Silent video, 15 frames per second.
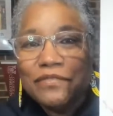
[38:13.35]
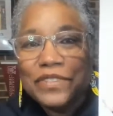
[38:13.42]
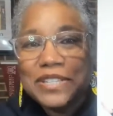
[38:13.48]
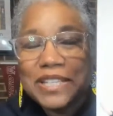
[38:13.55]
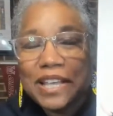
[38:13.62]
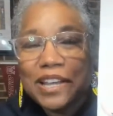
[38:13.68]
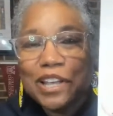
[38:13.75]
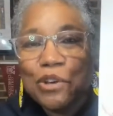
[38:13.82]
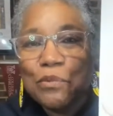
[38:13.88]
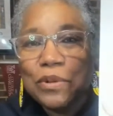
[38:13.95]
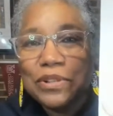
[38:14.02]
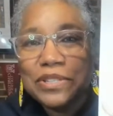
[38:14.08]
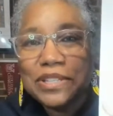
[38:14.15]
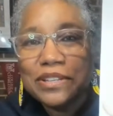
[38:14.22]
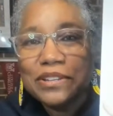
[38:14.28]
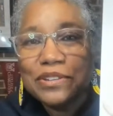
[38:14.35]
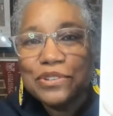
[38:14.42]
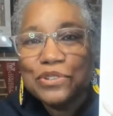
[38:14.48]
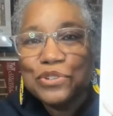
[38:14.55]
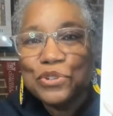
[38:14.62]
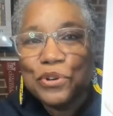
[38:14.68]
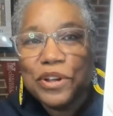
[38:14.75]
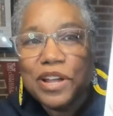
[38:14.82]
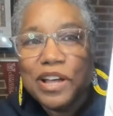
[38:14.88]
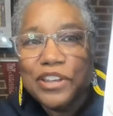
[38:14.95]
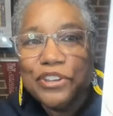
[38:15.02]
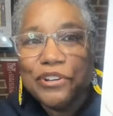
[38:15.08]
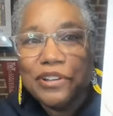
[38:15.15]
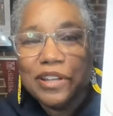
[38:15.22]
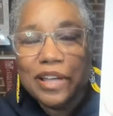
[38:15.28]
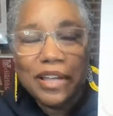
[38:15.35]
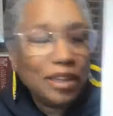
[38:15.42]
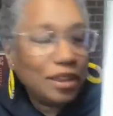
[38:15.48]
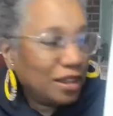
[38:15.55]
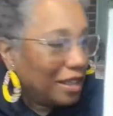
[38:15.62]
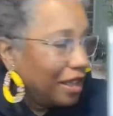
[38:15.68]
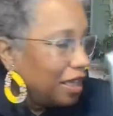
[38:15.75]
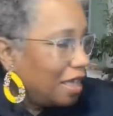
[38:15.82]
for Seneca Wilson, Turn On Your Light.